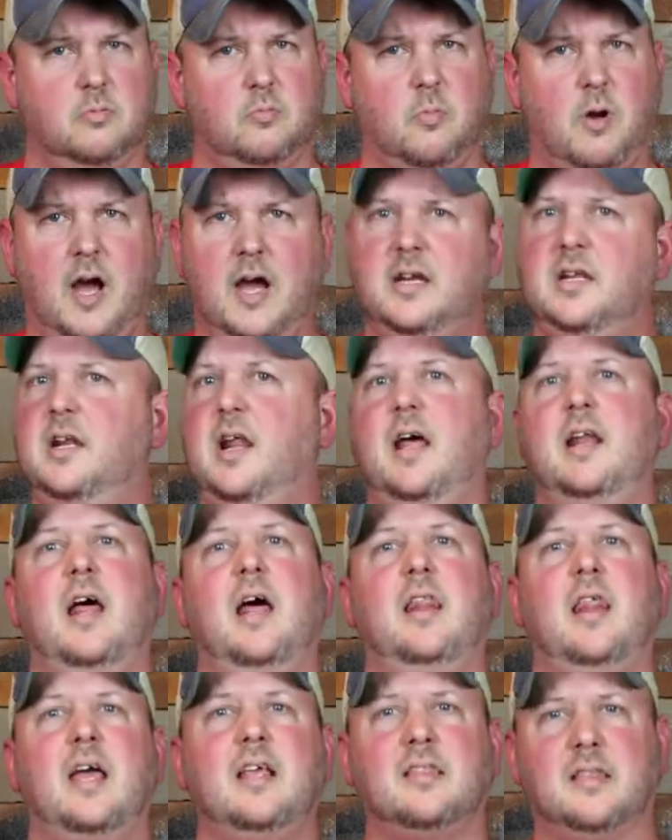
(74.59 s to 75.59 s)
why did I
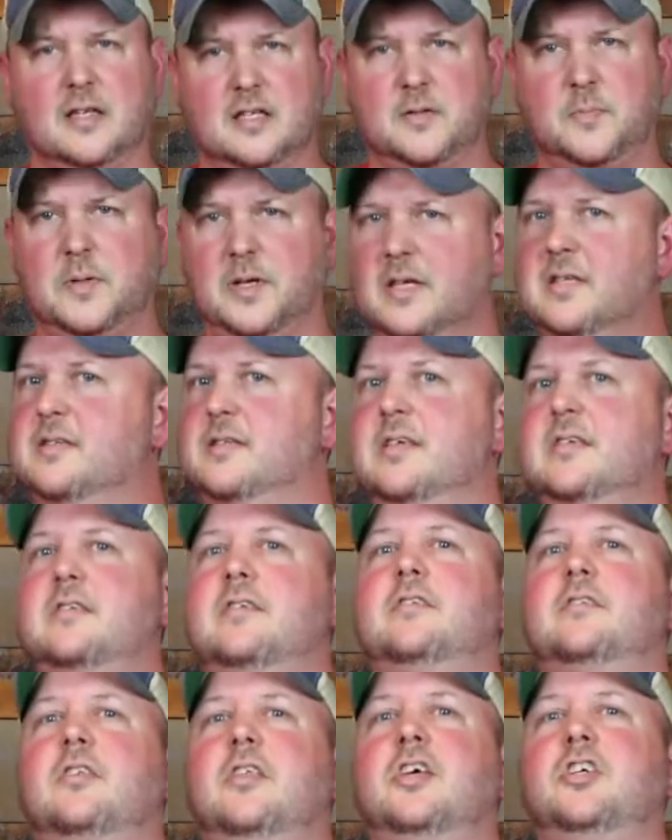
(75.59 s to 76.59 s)
not like this? Because this
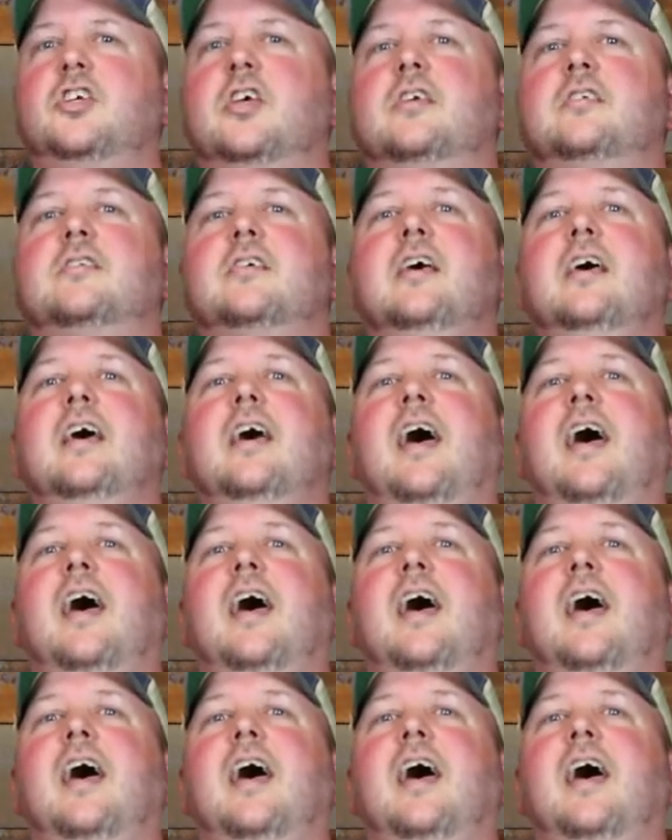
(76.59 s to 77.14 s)
is delicious.